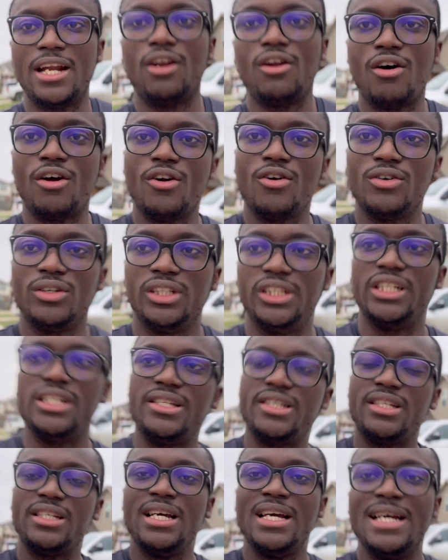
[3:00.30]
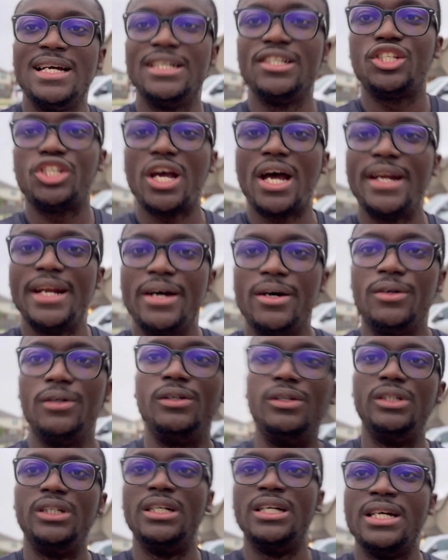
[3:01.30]
a lot on this channel,
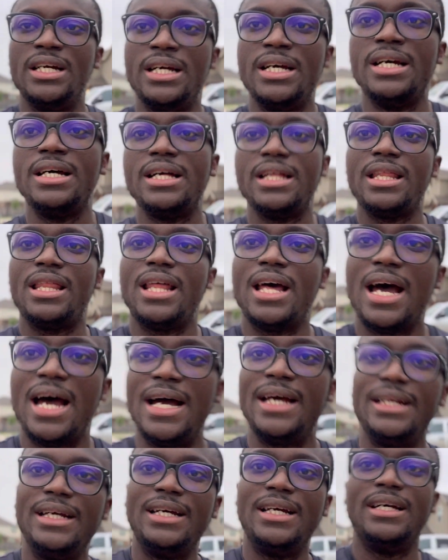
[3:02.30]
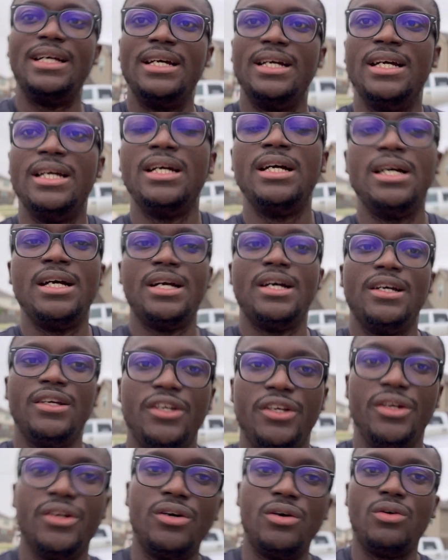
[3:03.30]
that
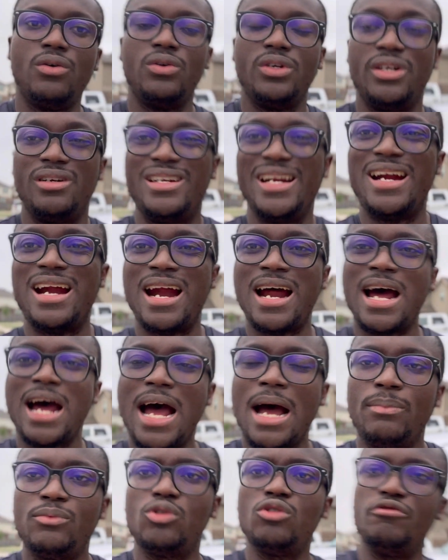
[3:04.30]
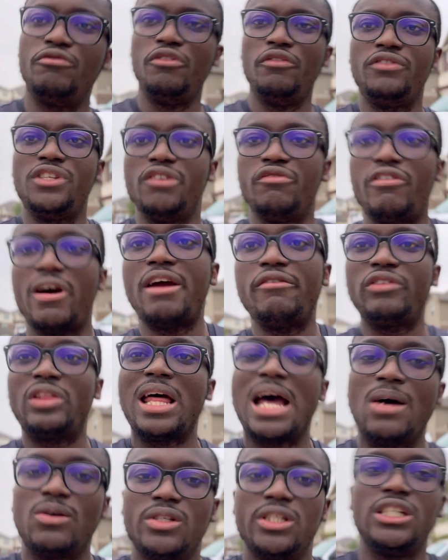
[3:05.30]
there are up to
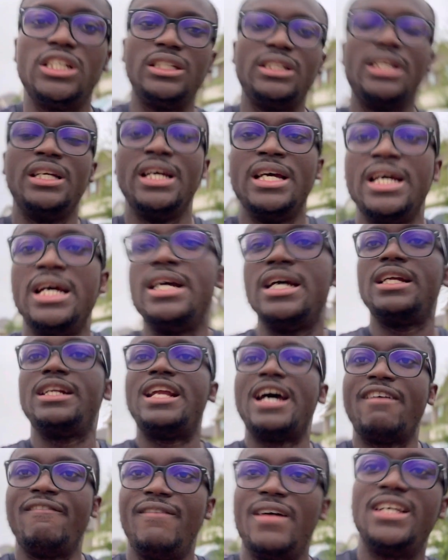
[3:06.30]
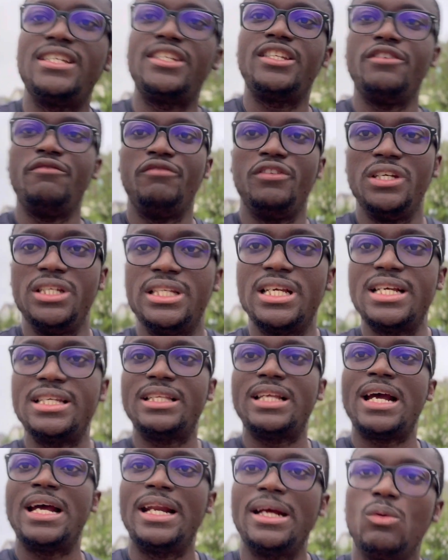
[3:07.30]
55,000 diversity visas
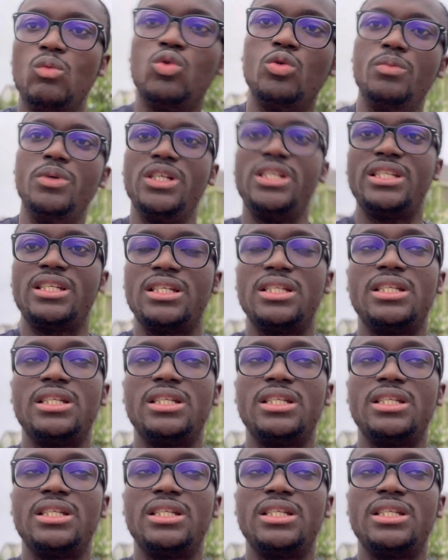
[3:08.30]
that will be